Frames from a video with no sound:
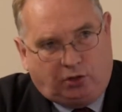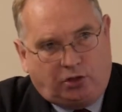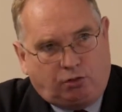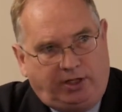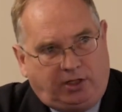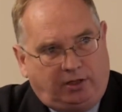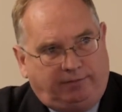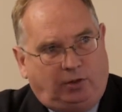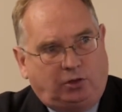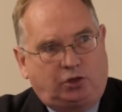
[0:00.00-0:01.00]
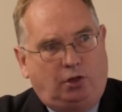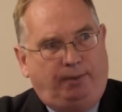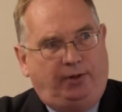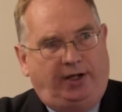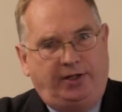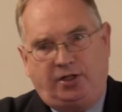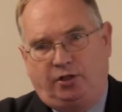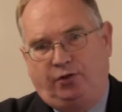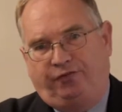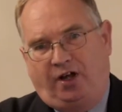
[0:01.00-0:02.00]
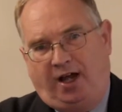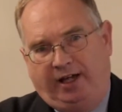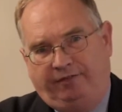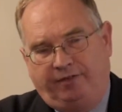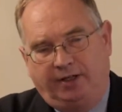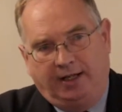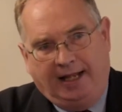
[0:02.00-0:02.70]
on the 20th of October 1905